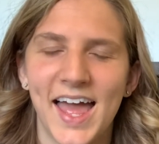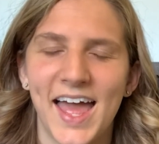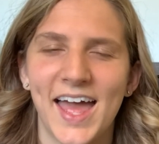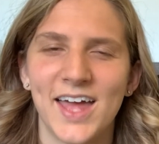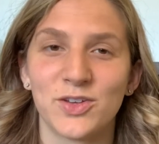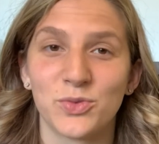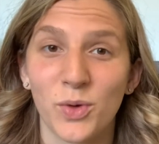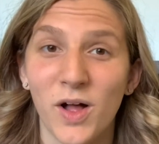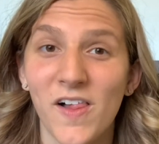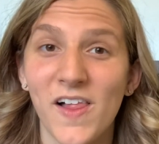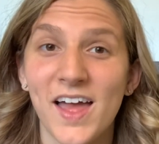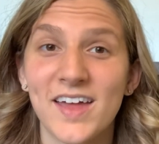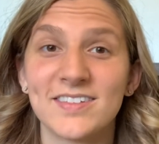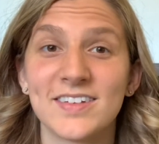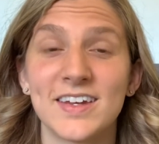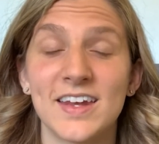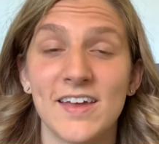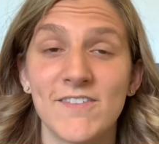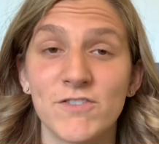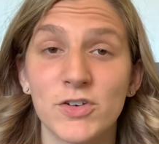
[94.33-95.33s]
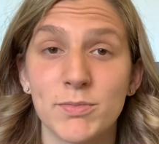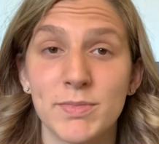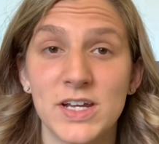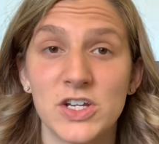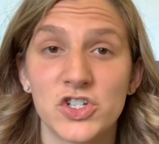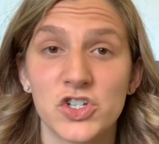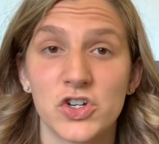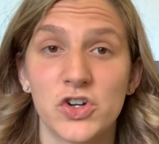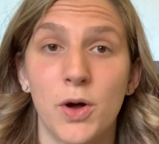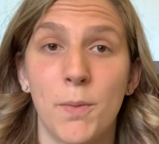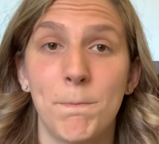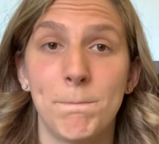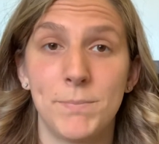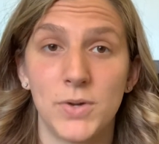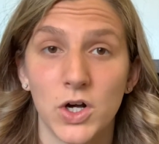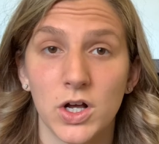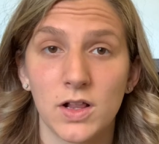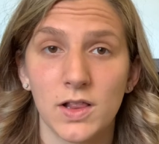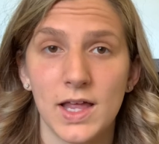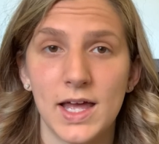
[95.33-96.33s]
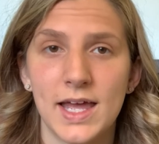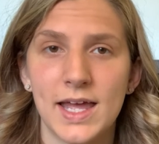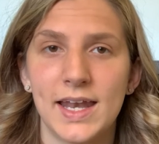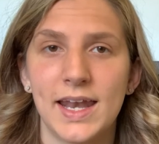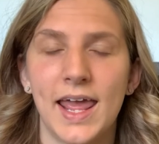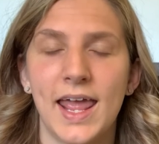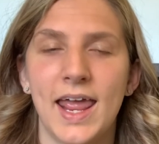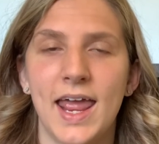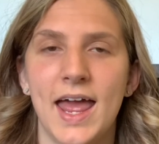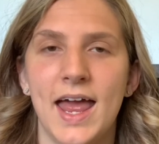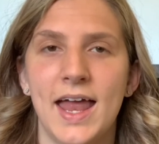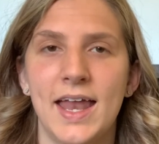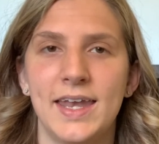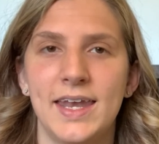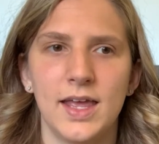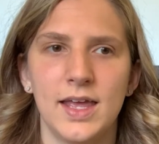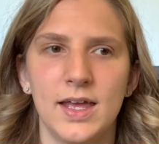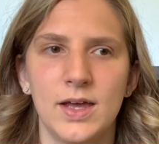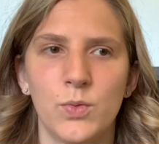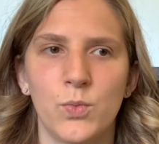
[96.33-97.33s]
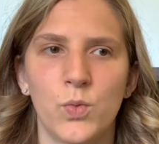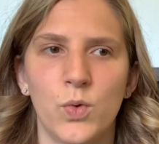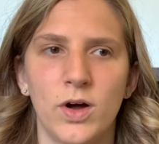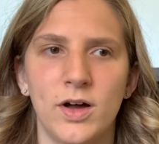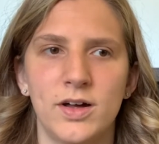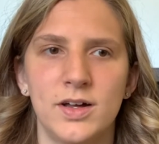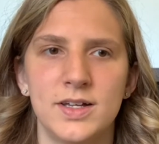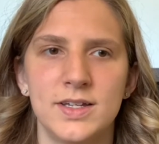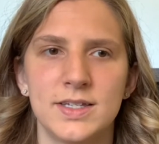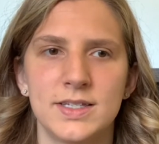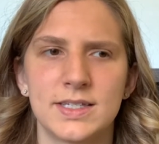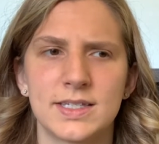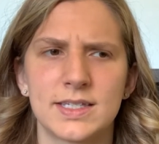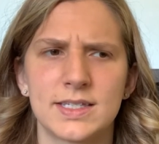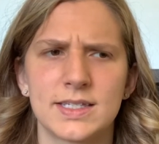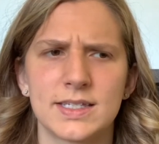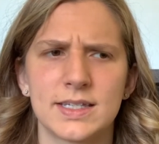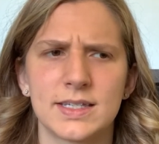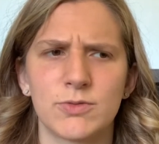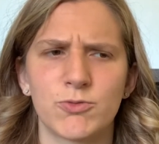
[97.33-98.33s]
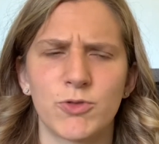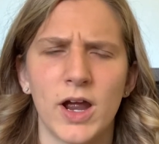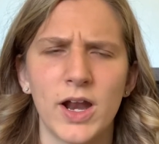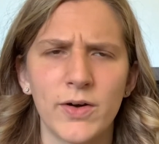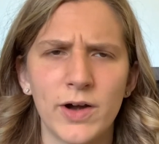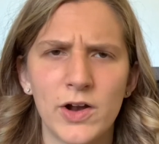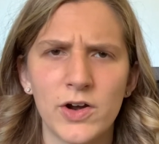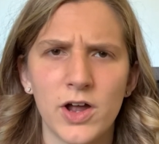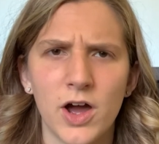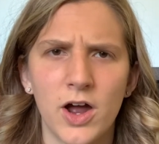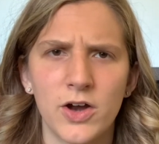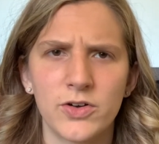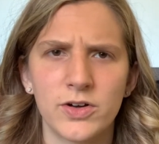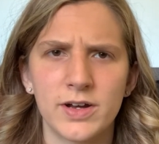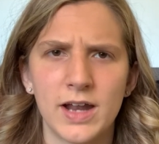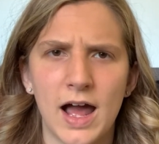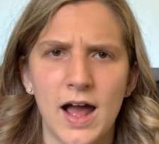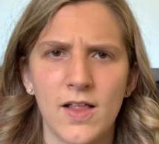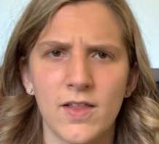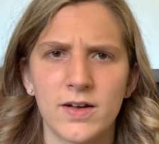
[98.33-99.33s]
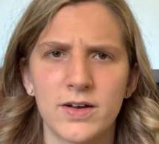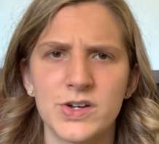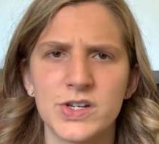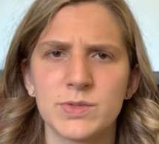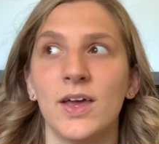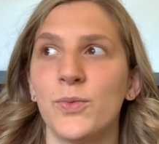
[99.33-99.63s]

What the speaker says: as well as an informational booklet, and it was right around $100.